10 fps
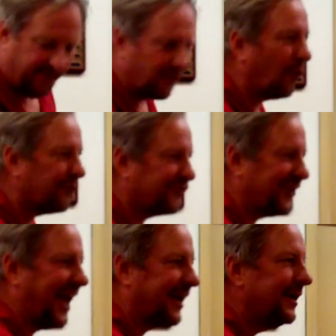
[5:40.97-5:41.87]
a little
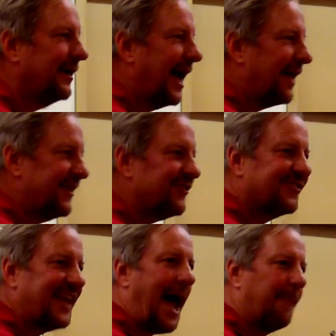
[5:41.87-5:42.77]
stick, and they
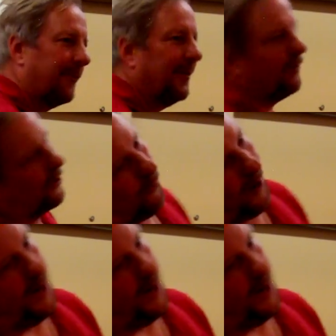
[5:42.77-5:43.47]
just tap them, and they'll go right